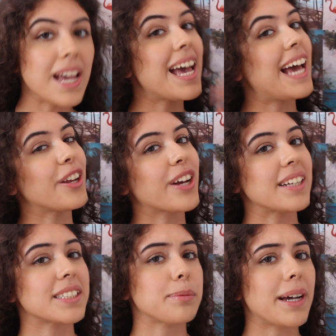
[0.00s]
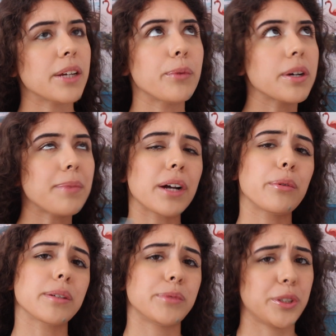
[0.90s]
Hello guys, it's Maddie, welcome back and
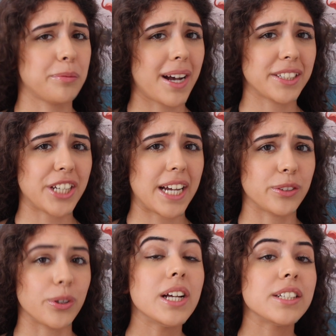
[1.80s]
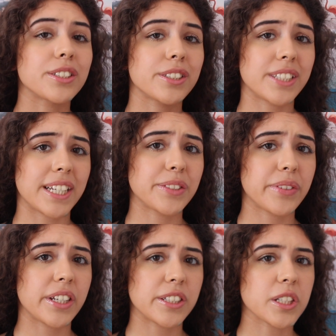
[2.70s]
welcome to my channel. So today's
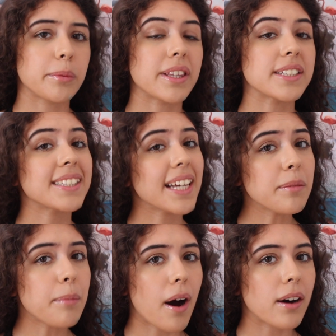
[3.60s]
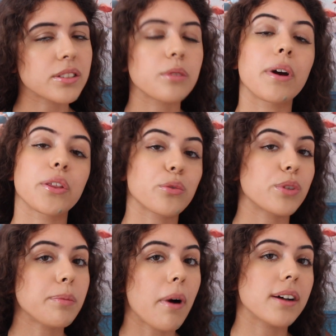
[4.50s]
video is going to be the second part of my
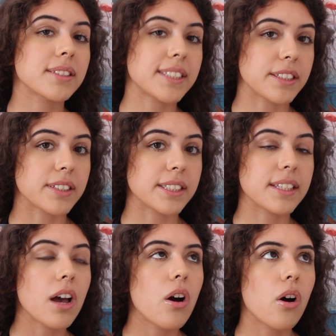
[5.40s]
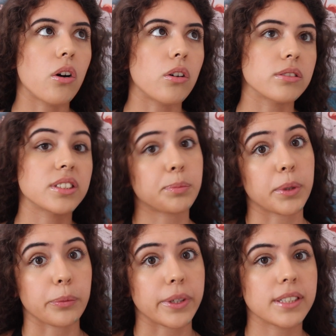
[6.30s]
3-part series on
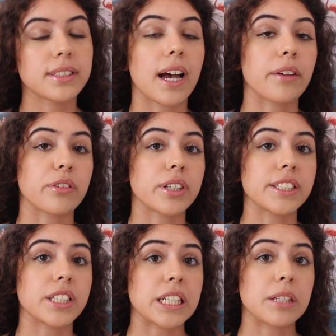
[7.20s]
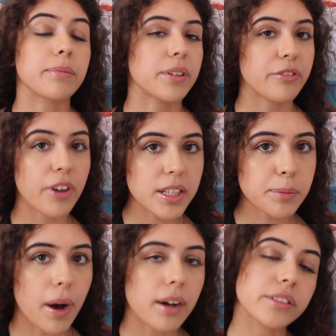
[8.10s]
spring weeks. I've already done the first
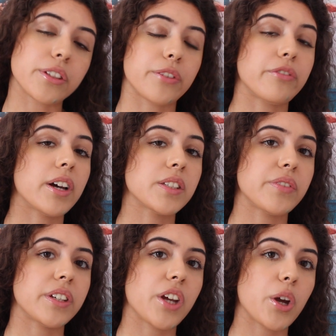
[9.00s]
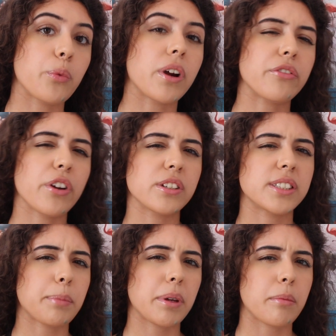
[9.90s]
part, so the first video where I focus
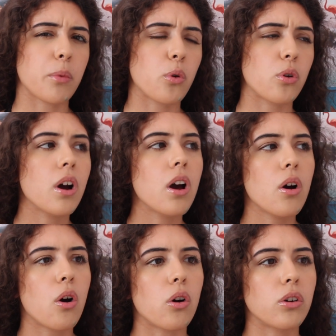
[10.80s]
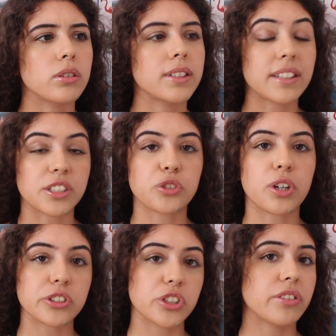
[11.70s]
a bit more on the
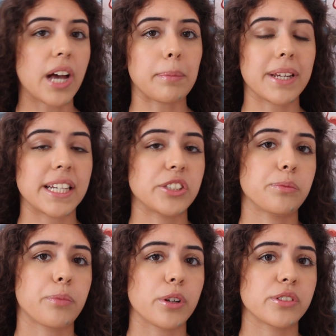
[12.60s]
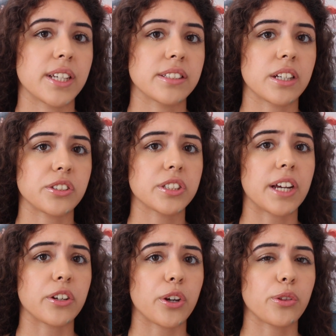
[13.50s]
structure of the application process. I just
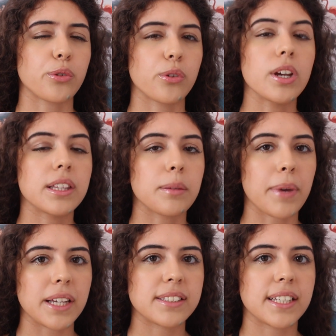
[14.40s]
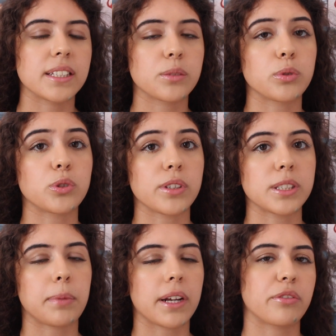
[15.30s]
kind of go through the basics, what to
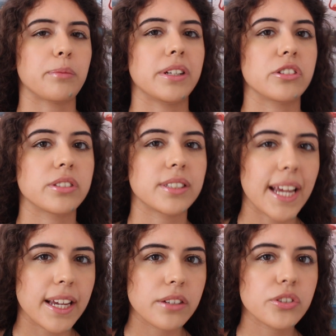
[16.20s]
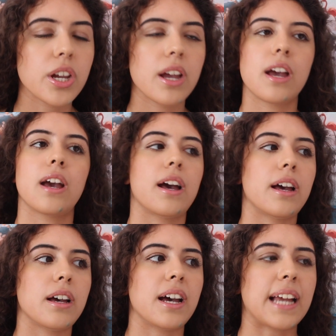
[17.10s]
expect from each stage,
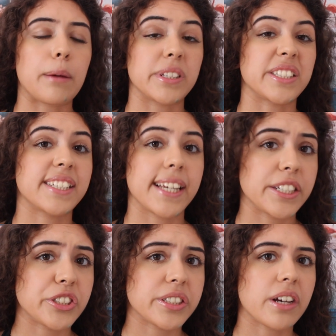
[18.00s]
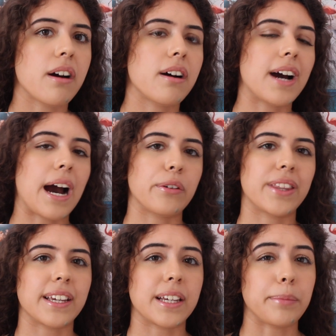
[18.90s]
and how many stages there are, how
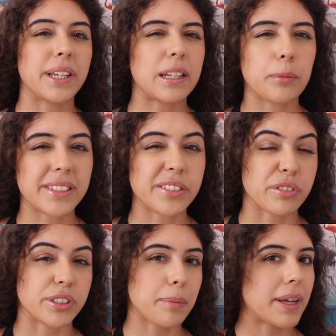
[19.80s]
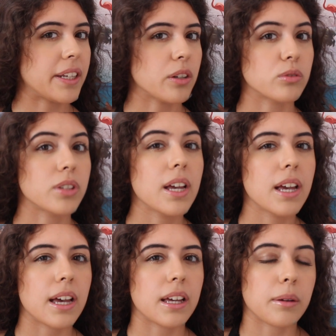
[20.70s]
they can be a little bit different depending on
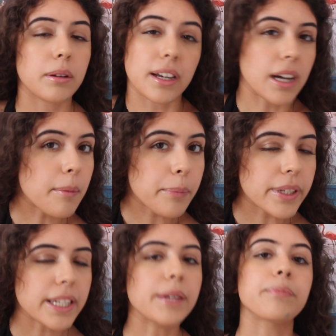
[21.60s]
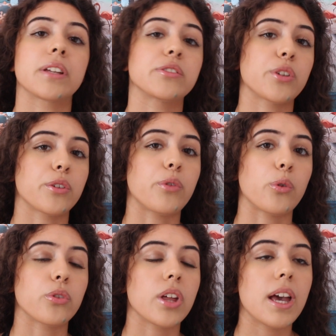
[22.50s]
a company and so
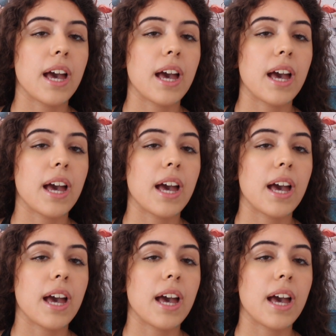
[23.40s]
forth.